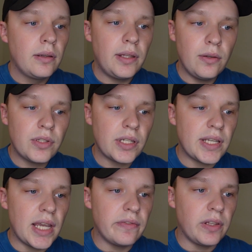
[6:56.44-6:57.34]
Deal
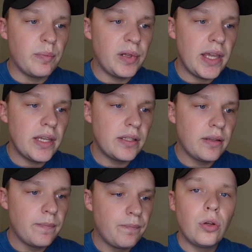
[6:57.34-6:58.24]
successfully placed.
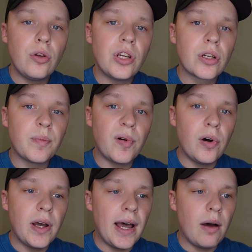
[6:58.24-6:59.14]
2 shares
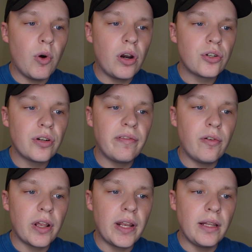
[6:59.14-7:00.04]
bought at
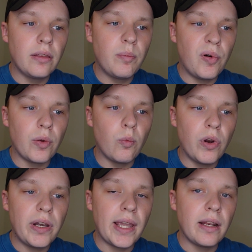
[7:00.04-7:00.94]

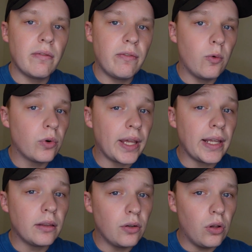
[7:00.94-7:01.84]

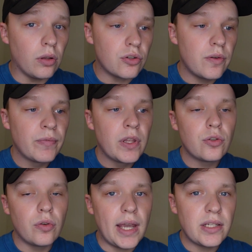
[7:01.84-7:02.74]
$149.1949.
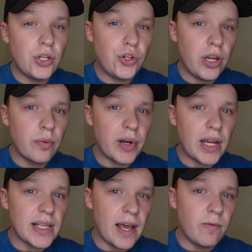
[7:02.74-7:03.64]
So that's the share
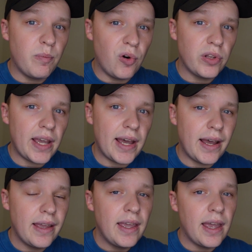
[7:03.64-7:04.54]
price that I've bought it
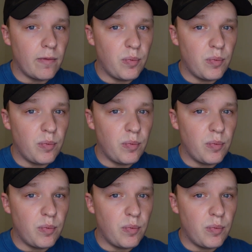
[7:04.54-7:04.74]
at, and I've